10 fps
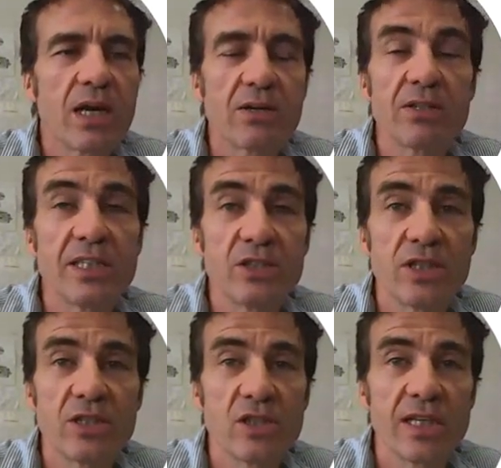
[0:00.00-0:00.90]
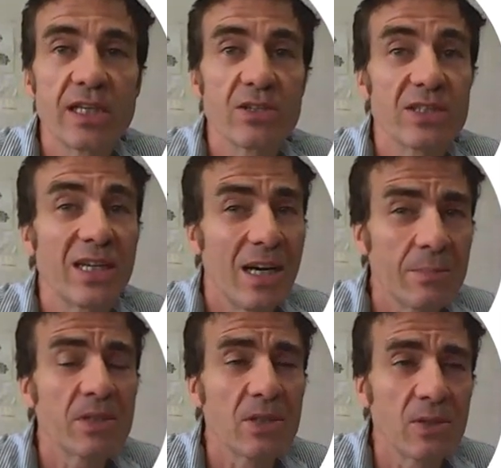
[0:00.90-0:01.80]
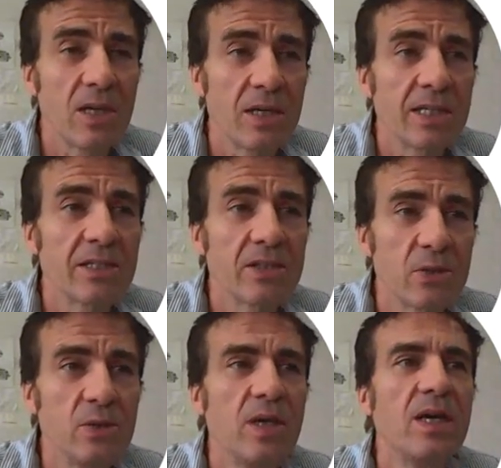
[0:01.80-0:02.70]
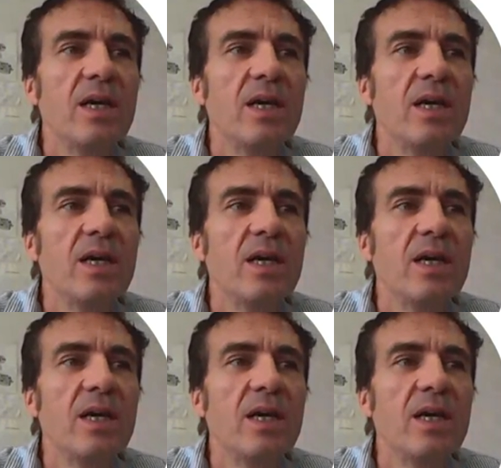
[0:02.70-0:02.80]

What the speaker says: how to teach digitally, because I'm still learning too.